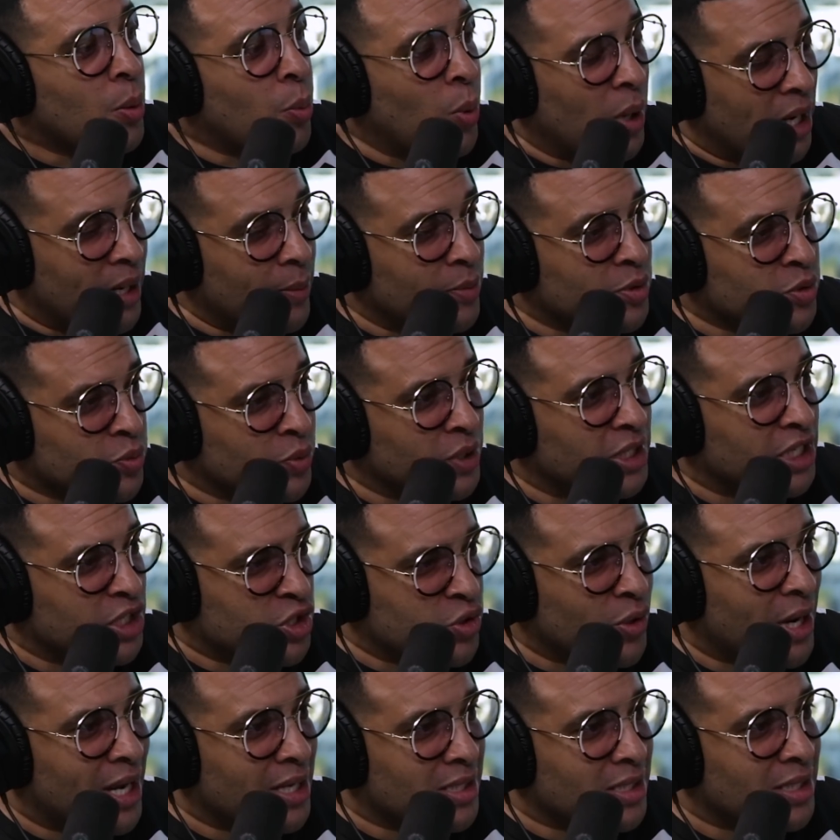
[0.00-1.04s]
what he was really
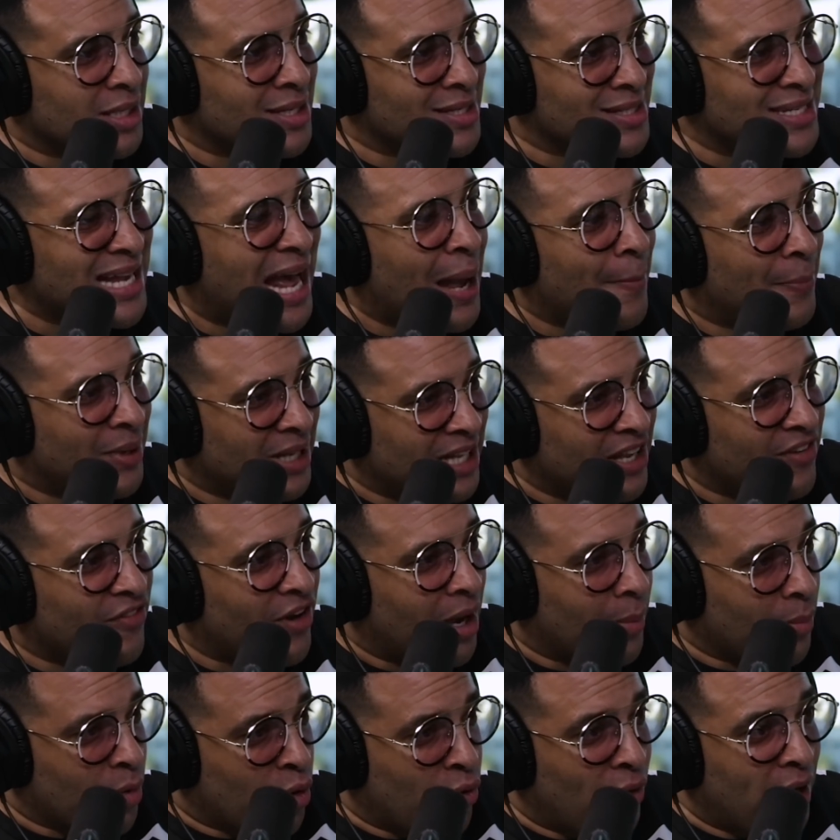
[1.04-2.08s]
translating is I believe
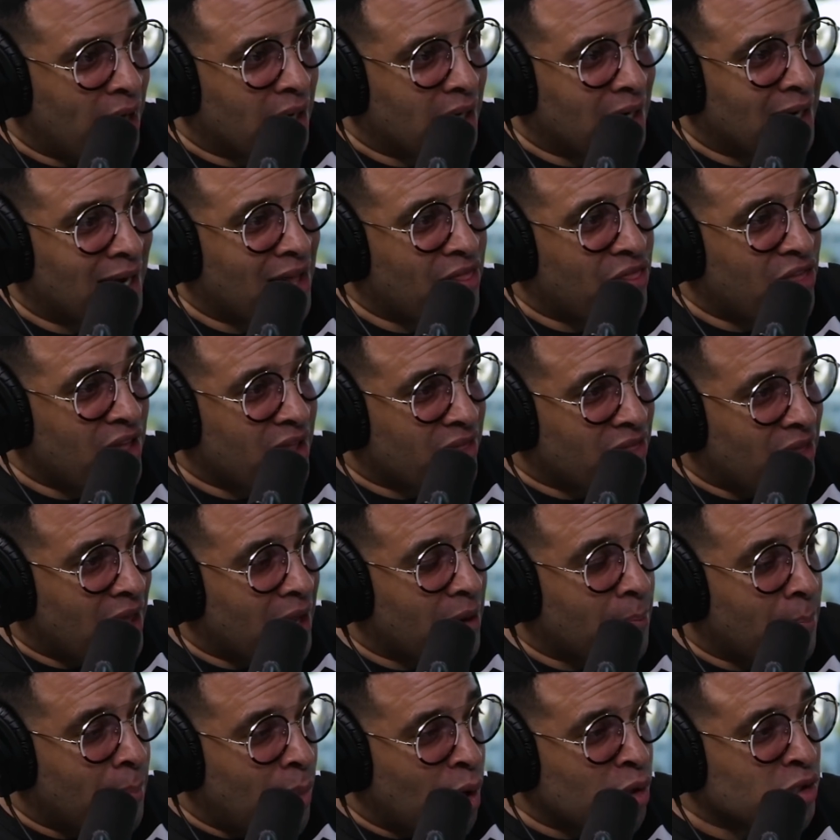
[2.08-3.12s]
I'm great. And I think
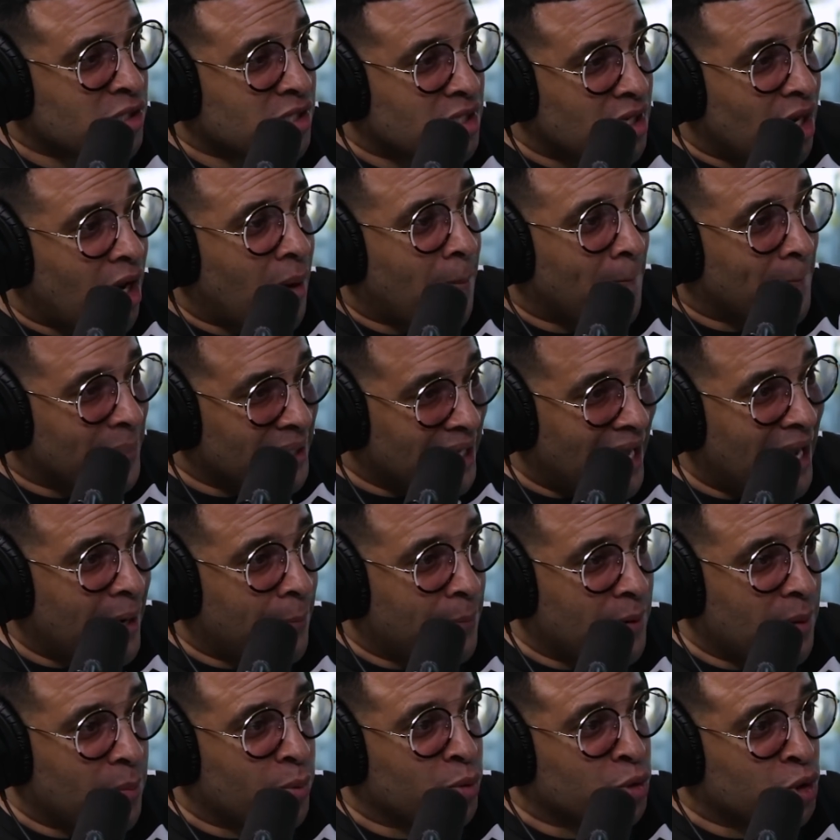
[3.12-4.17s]
that most young
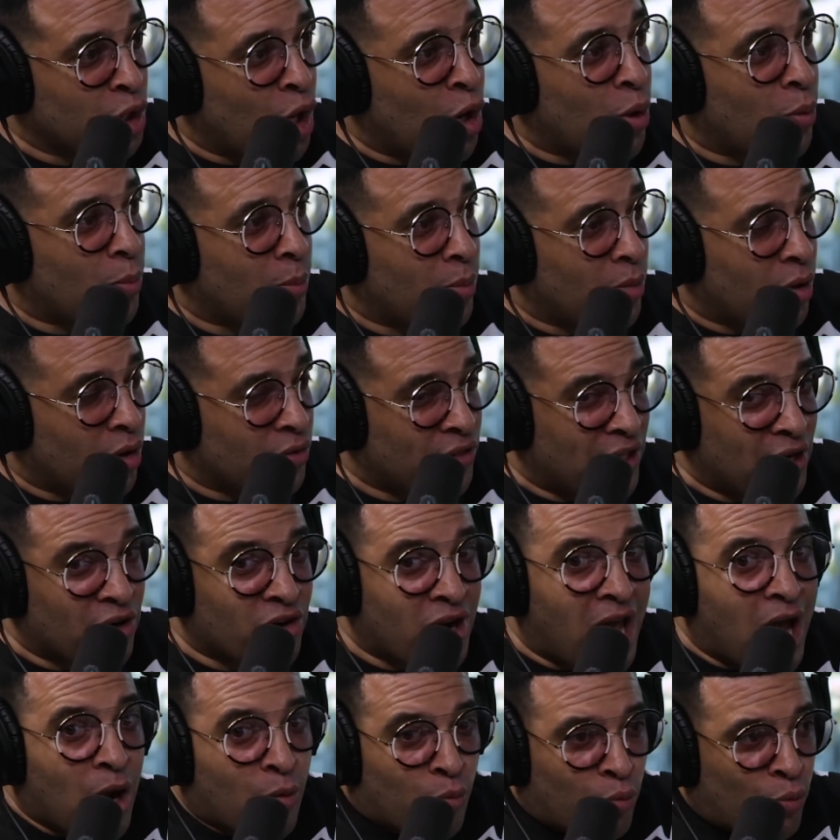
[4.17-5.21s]
black people don't they're
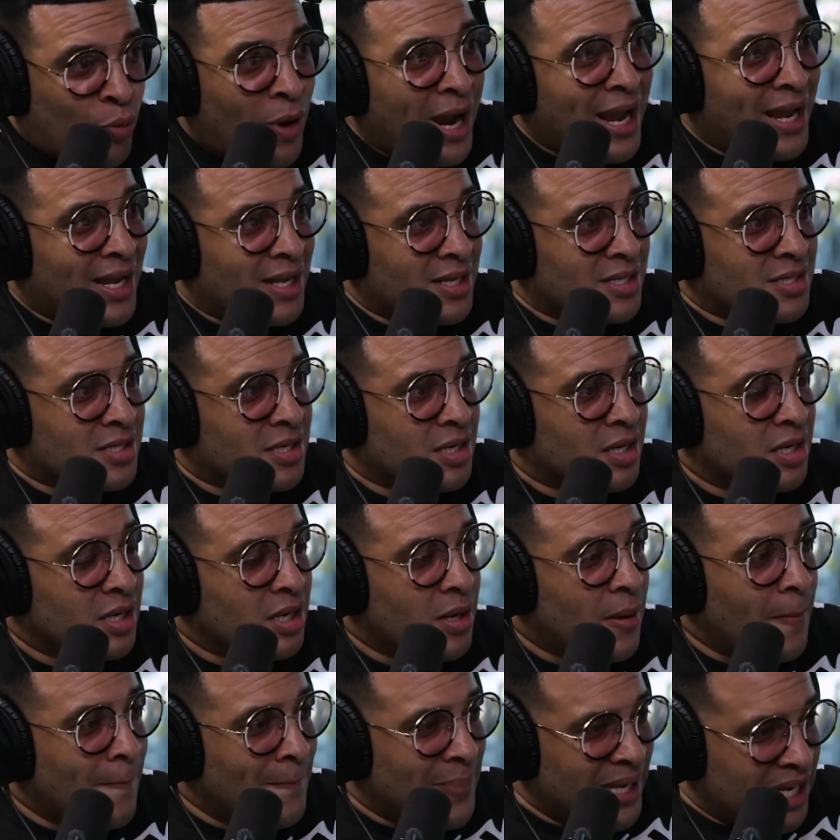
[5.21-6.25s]
not raised
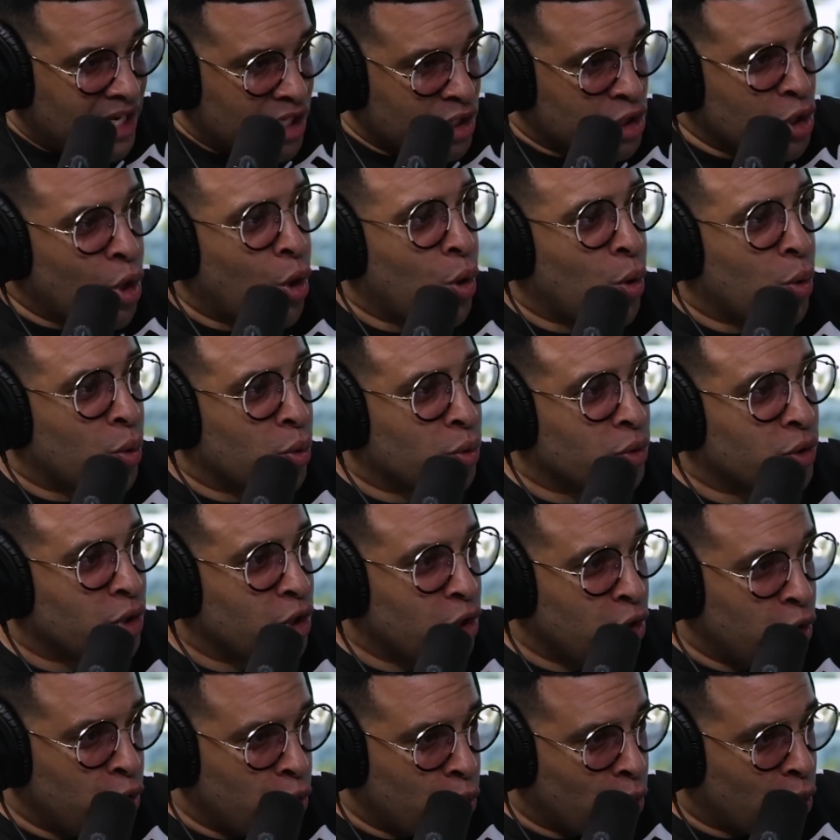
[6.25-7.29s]
being told
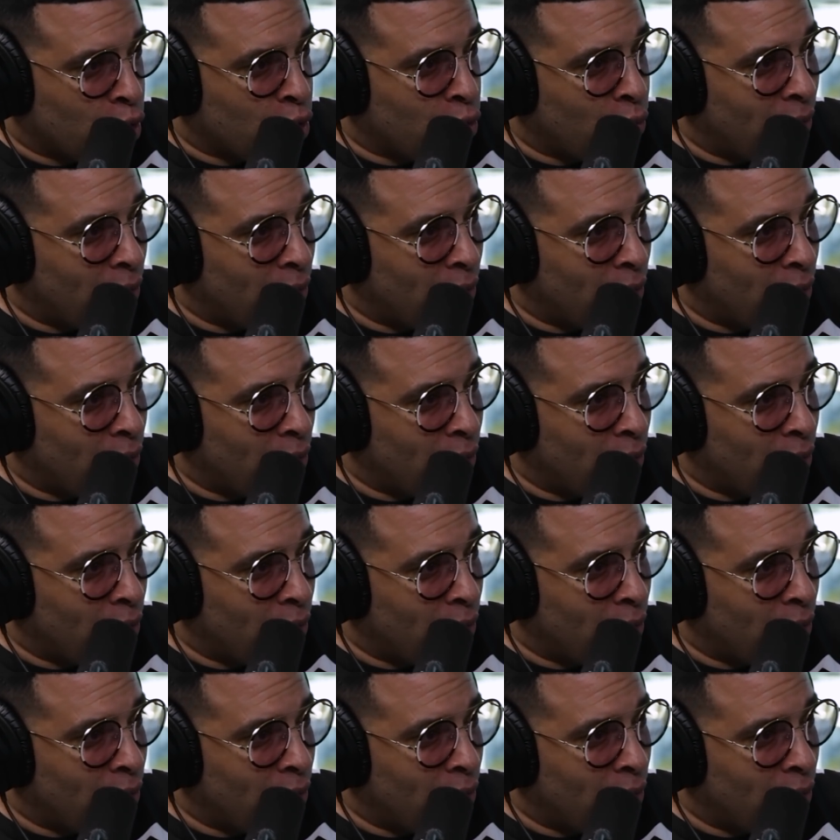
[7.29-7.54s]
you're